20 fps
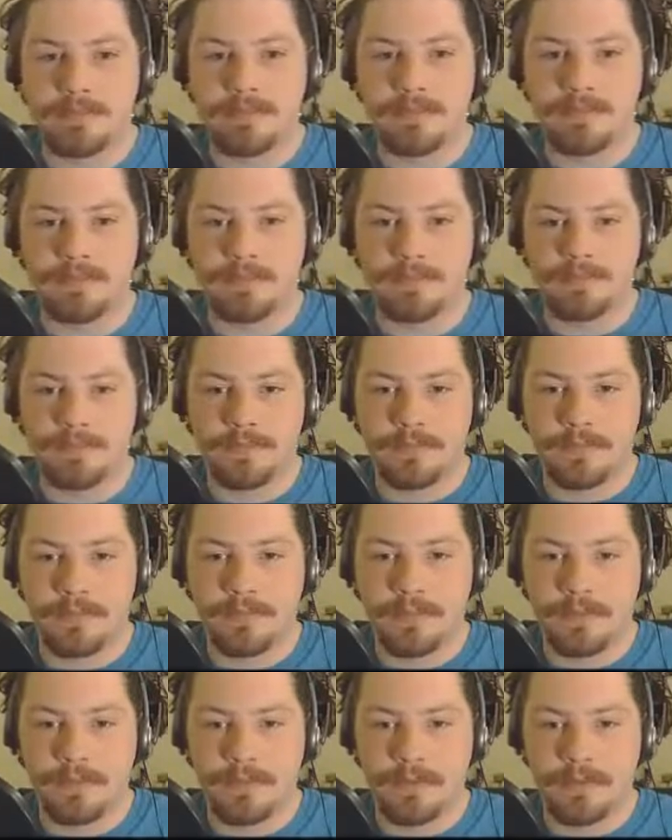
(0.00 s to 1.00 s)

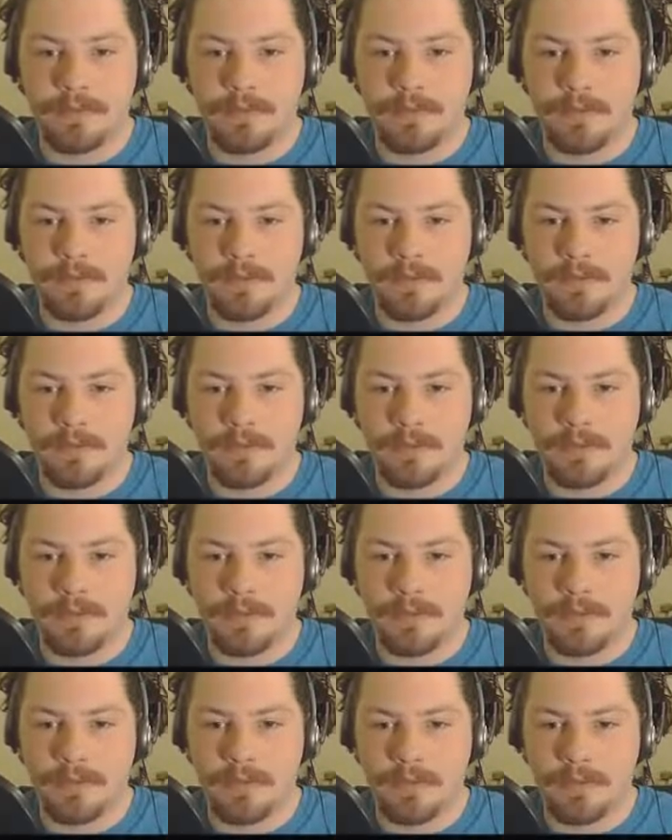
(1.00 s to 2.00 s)

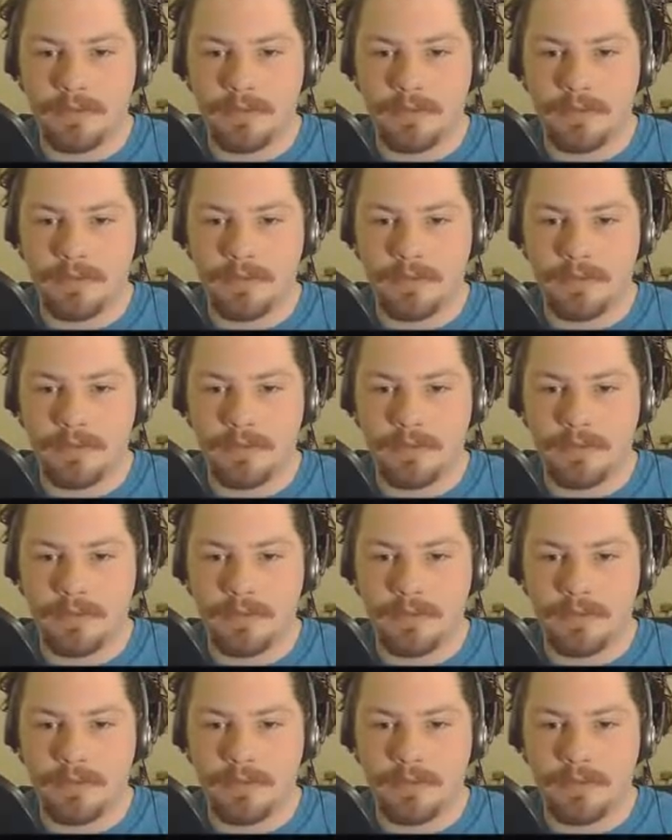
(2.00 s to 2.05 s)
No one is speaking in this clip.